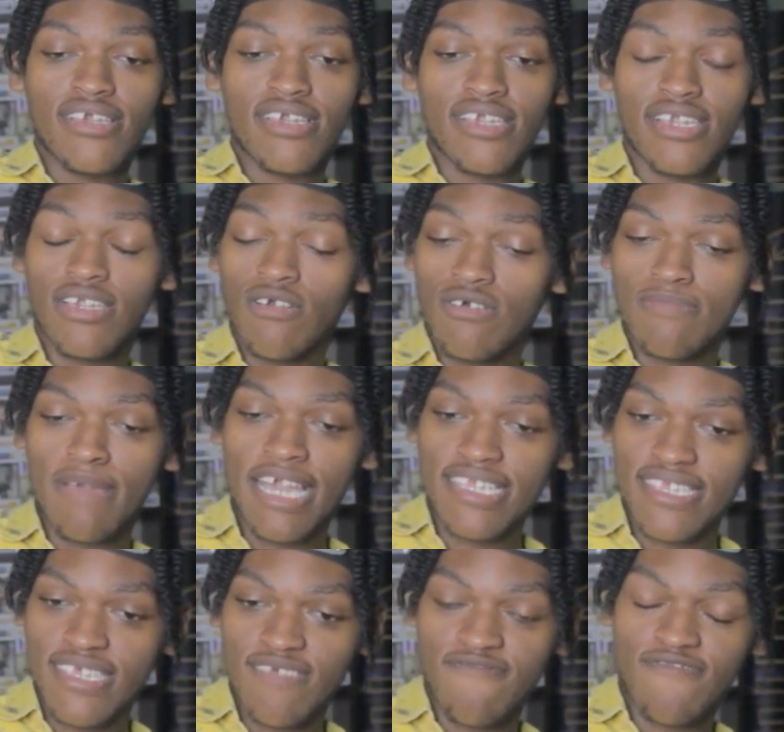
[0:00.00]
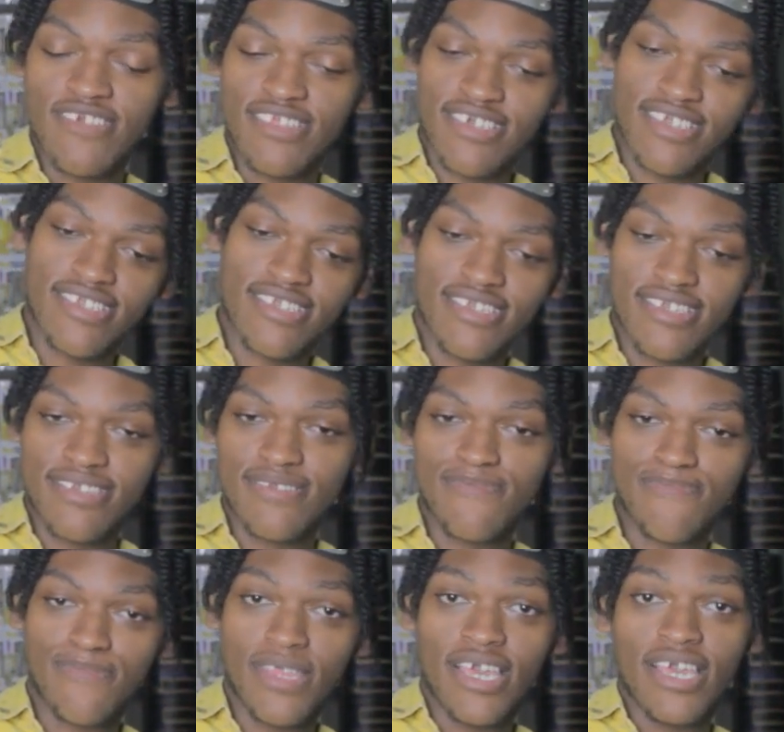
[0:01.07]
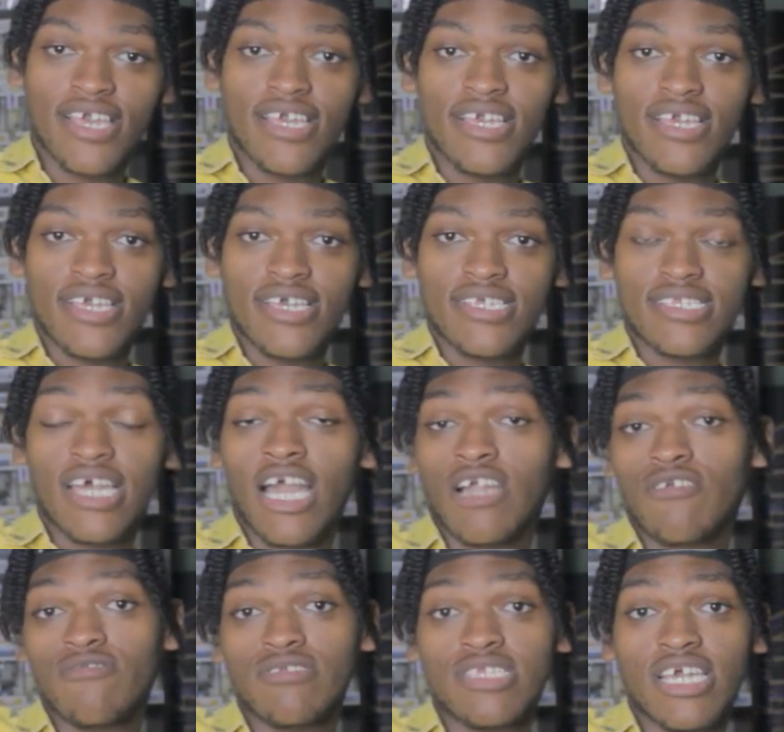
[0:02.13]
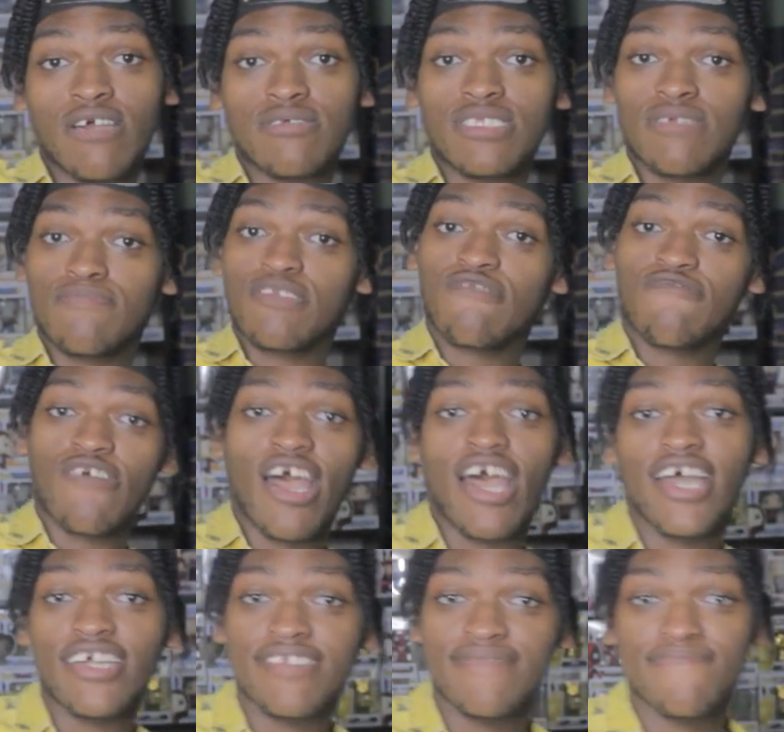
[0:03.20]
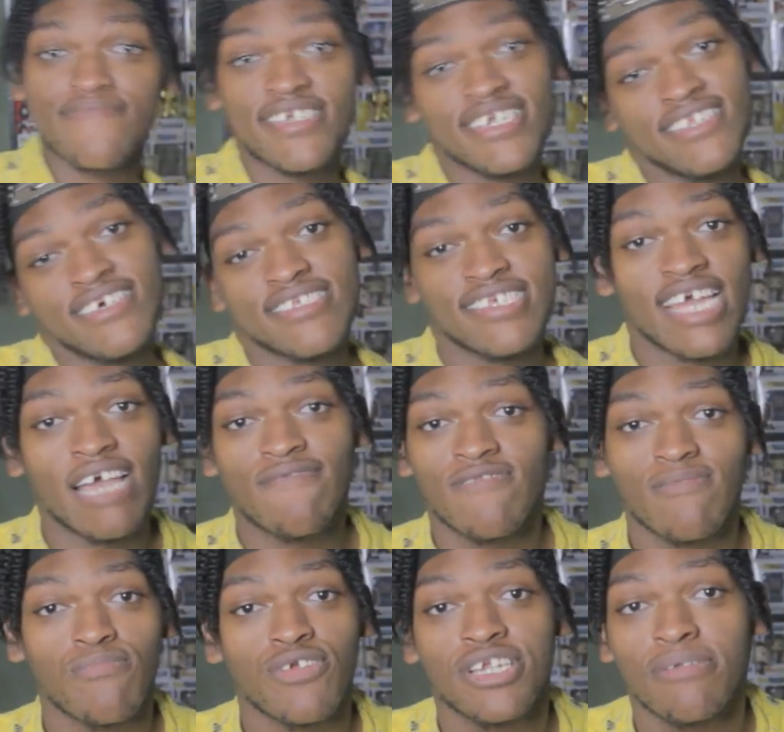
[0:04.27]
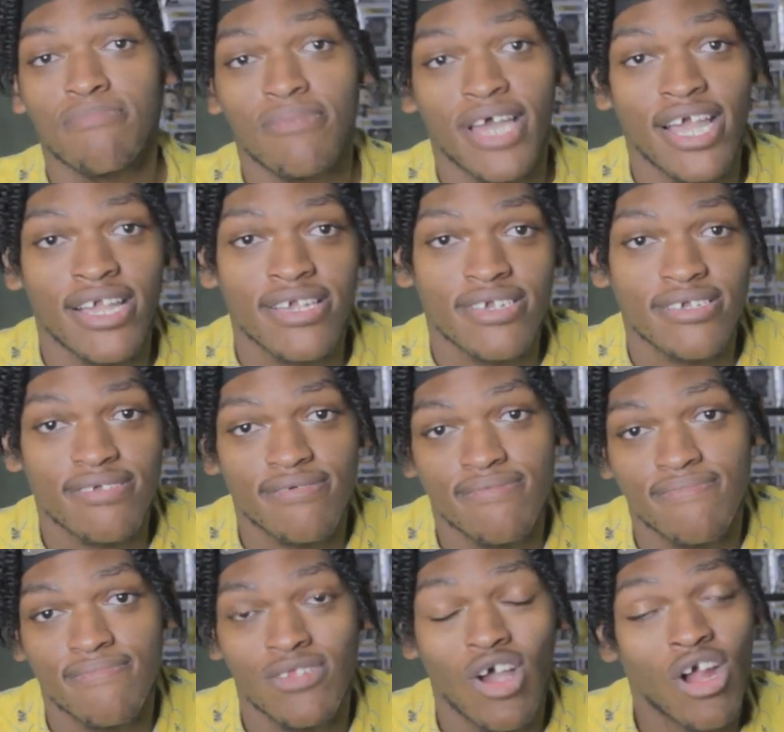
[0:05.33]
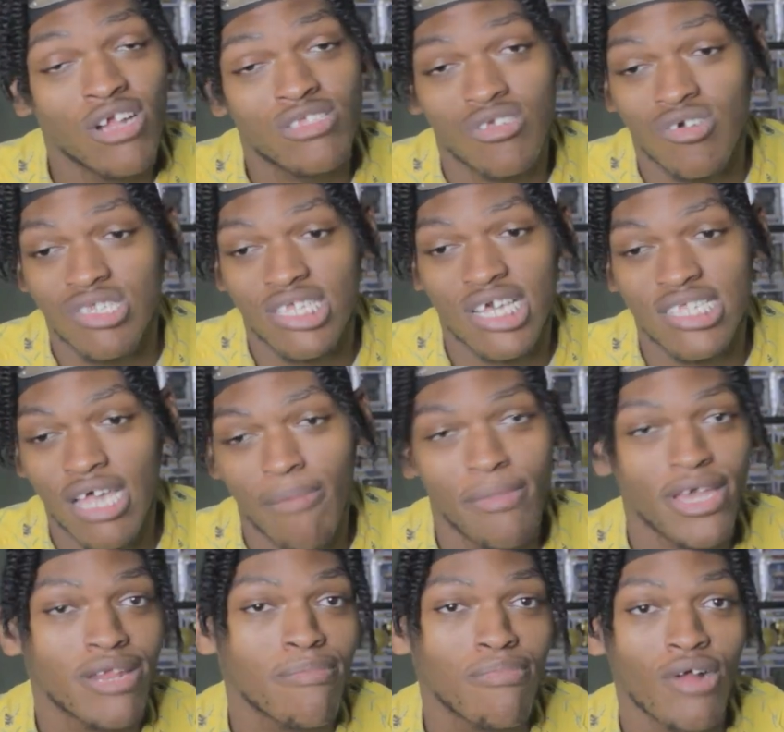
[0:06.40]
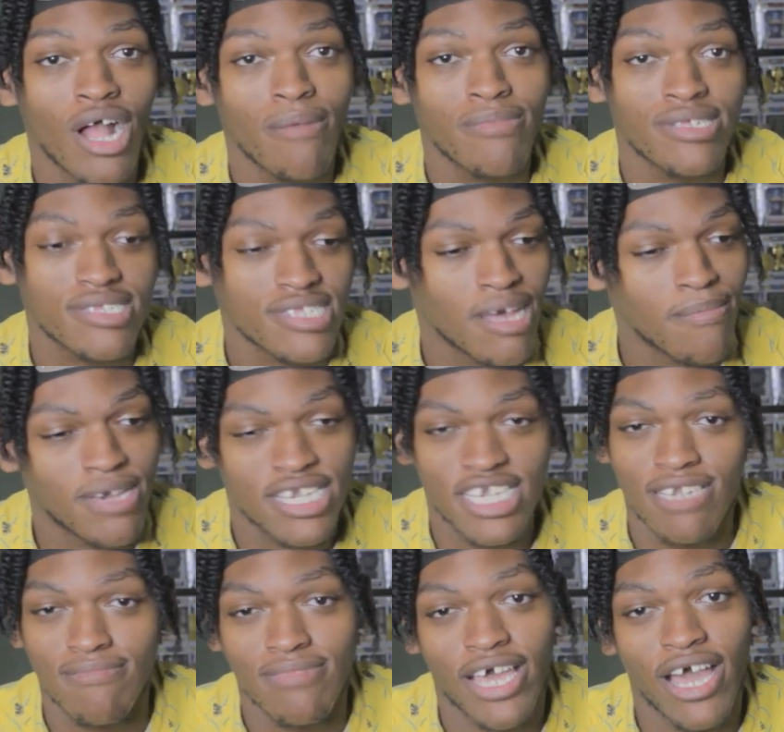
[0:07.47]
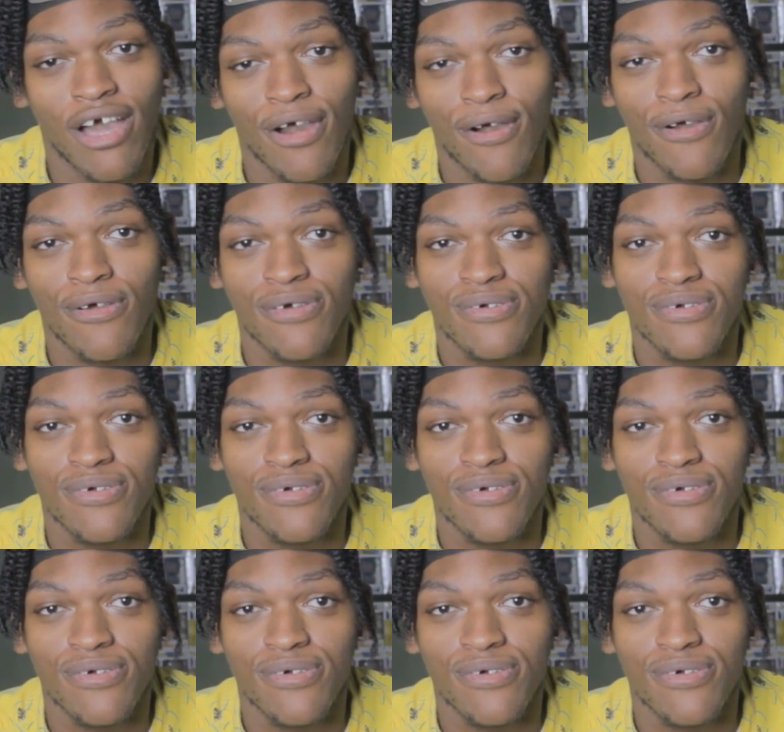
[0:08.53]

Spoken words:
He goes back to the village. Sakura tells him it's fine. He doesn't have to bring him back. Naruto says, I made a promise. I'm gonna keep that hole.